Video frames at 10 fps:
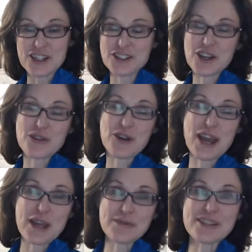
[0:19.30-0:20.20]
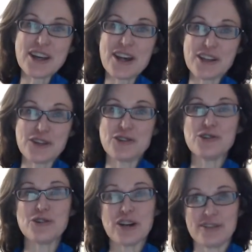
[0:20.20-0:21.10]
So, Amazon and
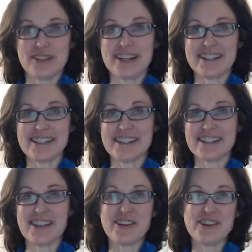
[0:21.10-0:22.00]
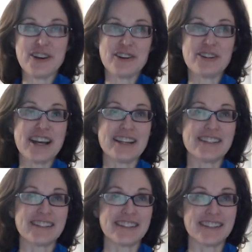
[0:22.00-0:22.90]
Google have legacies, and they're known
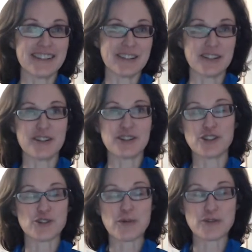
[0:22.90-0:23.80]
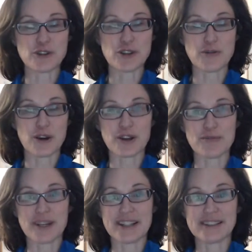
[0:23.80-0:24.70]
as disruptors of the
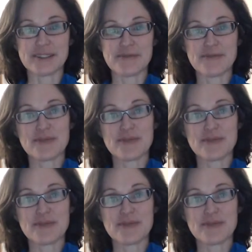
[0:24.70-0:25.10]
marketplace.